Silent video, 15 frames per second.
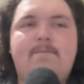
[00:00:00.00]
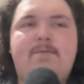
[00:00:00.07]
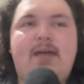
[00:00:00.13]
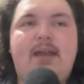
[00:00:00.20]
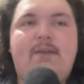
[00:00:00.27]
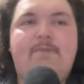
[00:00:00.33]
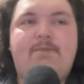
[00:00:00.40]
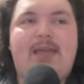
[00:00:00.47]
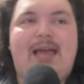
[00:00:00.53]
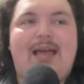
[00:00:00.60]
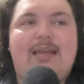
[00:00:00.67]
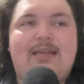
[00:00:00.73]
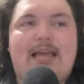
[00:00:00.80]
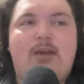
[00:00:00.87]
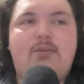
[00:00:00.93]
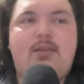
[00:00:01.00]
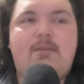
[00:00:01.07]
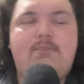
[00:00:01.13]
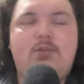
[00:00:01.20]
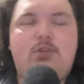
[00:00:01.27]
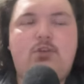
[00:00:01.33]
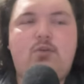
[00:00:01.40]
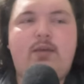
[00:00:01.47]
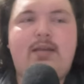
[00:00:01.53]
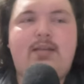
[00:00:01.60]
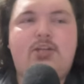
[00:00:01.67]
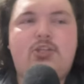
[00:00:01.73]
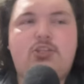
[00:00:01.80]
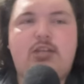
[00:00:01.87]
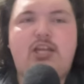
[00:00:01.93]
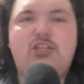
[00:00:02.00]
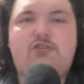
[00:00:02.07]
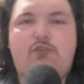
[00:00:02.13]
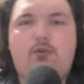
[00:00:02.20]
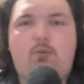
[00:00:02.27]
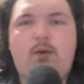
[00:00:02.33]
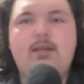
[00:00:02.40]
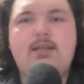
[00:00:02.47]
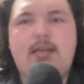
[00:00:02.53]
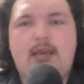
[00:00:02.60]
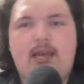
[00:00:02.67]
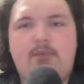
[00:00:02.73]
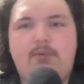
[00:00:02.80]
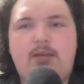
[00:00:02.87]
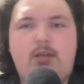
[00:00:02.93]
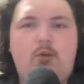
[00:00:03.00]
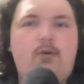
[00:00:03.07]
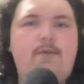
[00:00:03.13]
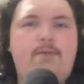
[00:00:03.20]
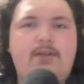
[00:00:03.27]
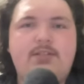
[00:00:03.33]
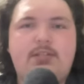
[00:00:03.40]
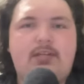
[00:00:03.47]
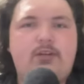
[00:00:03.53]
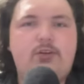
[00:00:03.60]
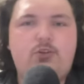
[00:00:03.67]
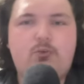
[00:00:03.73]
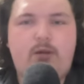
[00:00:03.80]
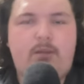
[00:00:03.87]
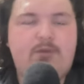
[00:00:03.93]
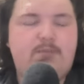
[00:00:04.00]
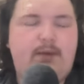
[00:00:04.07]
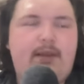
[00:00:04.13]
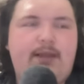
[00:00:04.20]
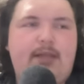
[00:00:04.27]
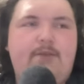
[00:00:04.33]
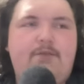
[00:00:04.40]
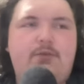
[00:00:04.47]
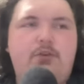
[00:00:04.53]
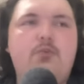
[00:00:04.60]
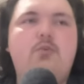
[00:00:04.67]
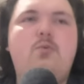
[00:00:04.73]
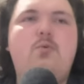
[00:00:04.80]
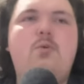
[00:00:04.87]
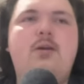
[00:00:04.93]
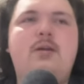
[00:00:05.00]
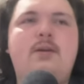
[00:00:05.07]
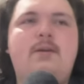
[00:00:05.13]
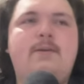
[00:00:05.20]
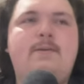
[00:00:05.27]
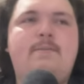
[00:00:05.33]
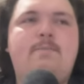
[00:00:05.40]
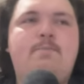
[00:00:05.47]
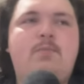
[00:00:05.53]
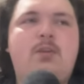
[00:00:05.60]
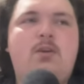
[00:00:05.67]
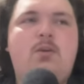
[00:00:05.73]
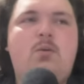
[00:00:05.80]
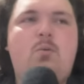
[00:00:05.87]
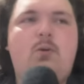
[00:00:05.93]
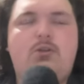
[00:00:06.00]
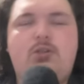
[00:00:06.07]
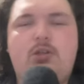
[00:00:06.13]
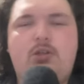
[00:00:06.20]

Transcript: that allowed him to, in exchange for one game, and no offense to Kenrich Williams, but if you were to